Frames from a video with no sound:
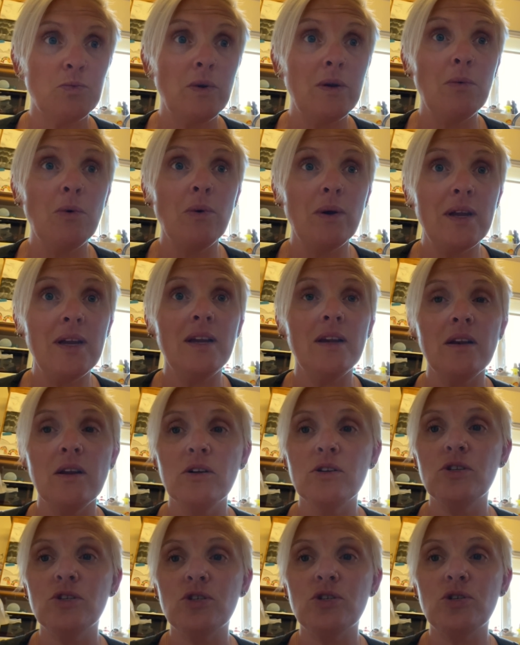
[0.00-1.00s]
we will eat
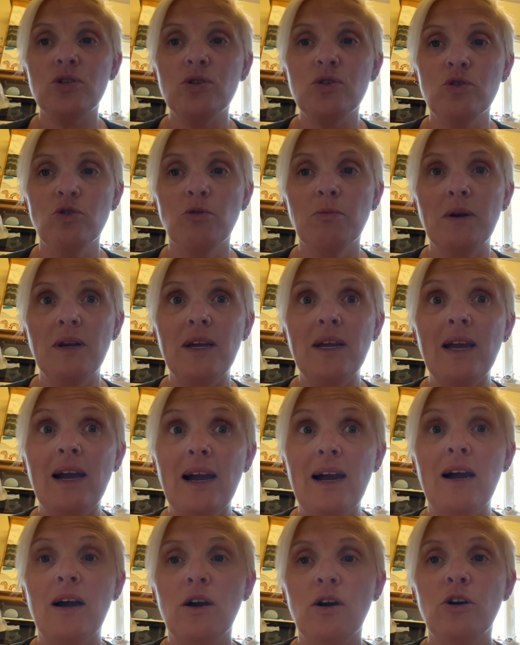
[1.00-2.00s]
lunch normally
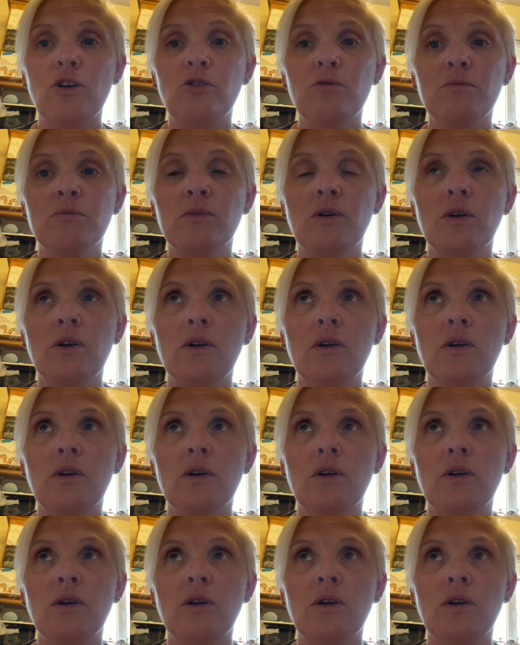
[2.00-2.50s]
at home